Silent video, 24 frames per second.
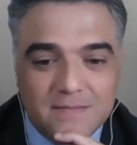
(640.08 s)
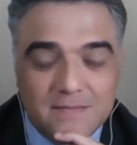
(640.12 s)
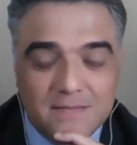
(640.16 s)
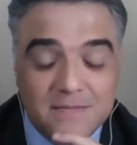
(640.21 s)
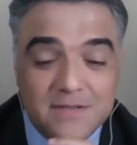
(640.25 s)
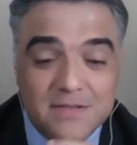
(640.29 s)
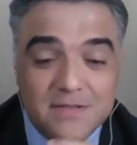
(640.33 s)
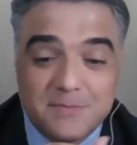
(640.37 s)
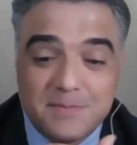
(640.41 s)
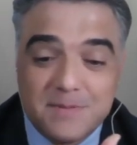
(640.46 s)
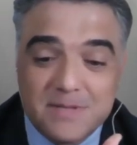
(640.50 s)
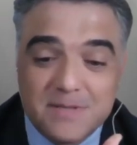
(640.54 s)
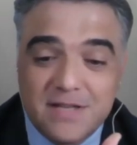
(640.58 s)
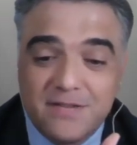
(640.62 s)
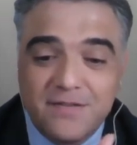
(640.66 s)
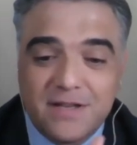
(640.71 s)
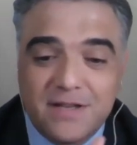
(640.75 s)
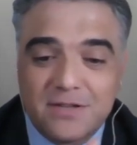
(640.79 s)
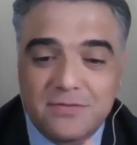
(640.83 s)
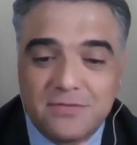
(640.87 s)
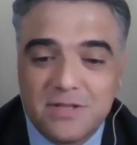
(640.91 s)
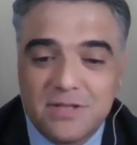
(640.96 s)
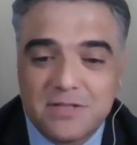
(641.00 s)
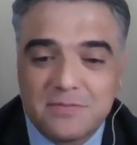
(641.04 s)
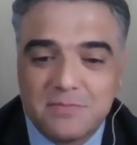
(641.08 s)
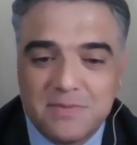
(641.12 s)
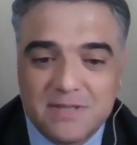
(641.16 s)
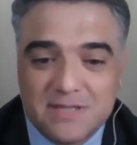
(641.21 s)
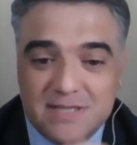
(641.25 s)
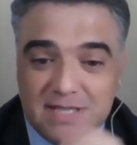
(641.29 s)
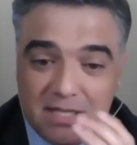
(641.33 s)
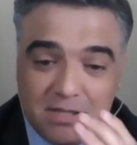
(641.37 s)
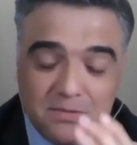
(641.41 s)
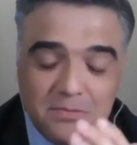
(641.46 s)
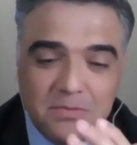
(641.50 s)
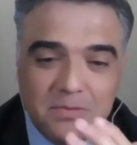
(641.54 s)
specific treatments
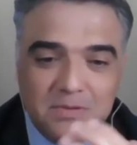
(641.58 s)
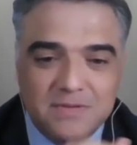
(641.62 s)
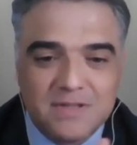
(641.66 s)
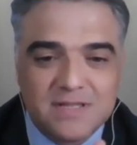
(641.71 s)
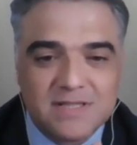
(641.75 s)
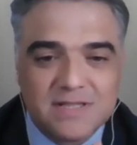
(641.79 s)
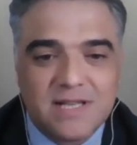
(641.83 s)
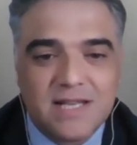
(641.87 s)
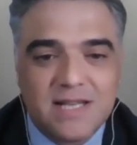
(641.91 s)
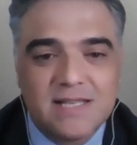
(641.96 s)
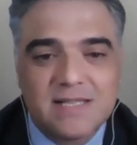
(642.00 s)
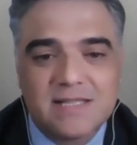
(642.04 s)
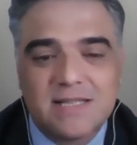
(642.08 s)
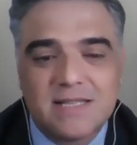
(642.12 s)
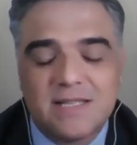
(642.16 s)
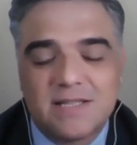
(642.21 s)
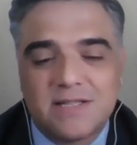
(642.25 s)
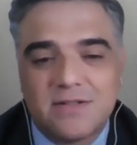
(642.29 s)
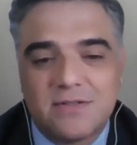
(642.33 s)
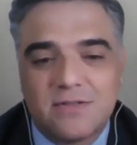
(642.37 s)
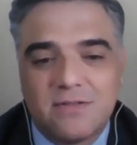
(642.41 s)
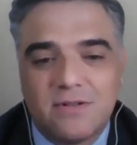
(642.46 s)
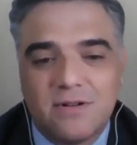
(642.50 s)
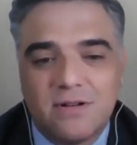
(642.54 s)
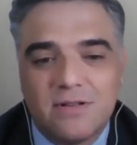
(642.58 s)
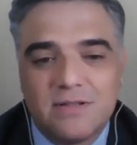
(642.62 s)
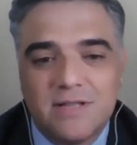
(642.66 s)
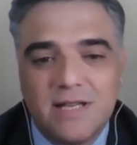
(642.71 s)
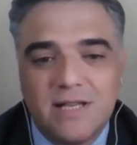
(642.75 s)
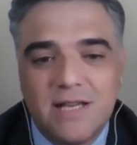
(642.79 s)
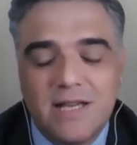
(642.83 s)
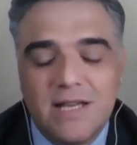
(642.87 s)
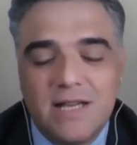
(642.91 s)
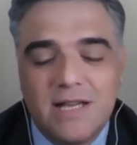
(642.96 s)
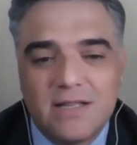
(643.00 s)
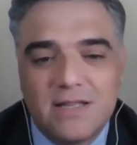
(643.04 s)
that we will discuss later on,
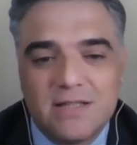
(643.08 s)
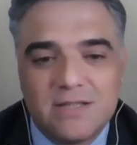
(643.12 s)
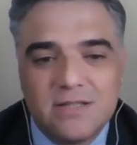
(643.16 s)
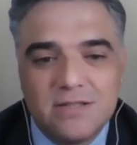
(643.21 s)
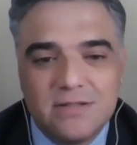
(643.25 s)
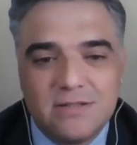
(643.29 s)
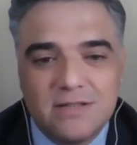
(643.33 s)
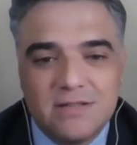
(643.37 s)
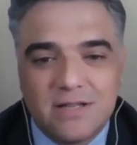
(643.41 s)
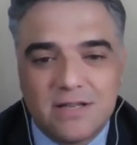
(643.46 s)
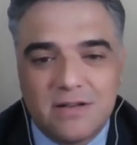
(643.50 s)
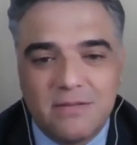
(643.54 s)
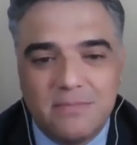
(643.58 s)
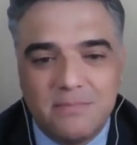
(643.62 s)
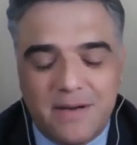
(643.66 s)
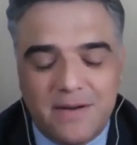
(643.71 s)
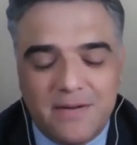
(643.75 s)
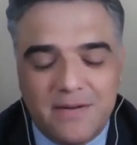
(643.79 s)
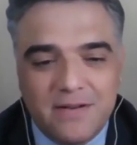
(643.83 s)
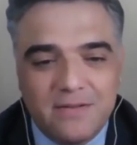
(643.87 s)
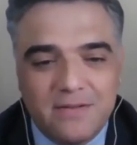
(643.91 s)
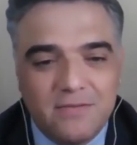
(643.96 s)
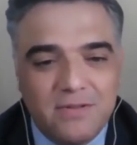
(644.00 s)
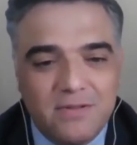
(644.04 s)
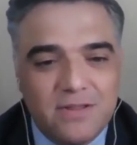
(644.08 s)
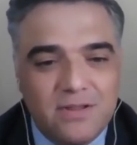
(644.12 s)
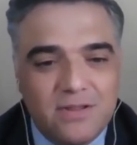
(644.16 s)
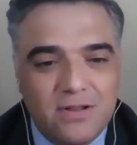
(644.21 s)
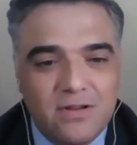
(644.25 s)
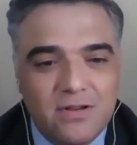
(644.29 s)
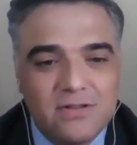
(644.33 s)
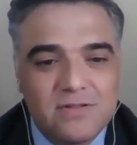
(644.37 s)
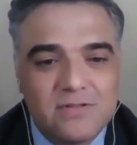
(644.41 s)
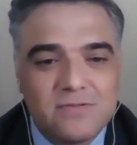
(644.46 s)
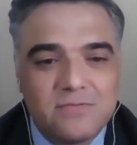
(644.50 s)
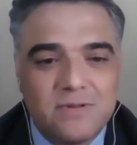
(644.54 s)
to comparing with
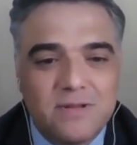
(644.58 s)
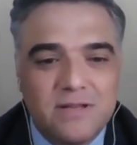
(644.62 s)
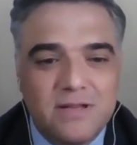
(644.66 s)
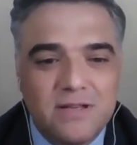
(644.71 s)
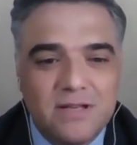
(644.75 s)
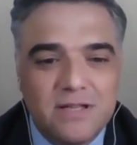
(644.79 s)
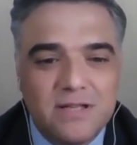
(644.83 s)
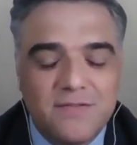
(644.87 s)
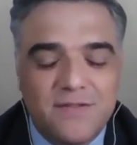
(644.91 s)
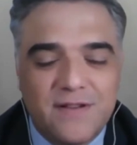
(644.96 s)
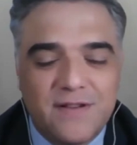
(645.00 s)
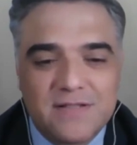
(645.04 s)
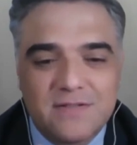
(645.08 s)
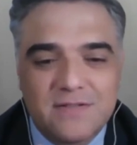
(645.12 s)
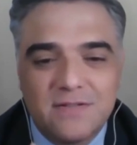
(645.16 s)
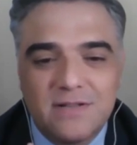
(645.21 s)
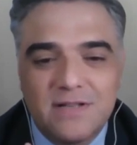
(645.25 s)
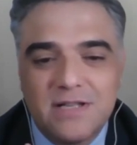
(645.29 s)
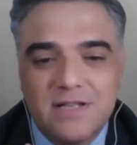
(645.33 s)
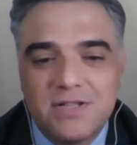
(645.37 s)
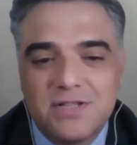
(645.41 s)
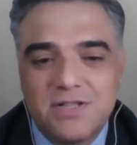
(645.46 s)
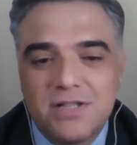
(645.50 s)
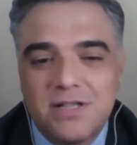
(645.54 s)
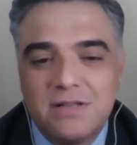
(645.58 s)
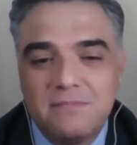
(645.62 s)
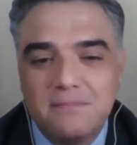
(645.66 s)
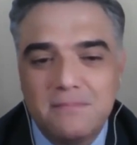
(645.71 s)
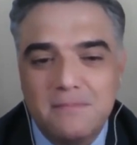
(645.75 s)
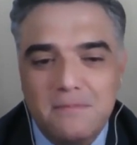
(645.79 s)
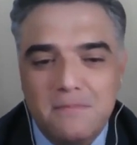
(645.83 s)
those with early vascular aging,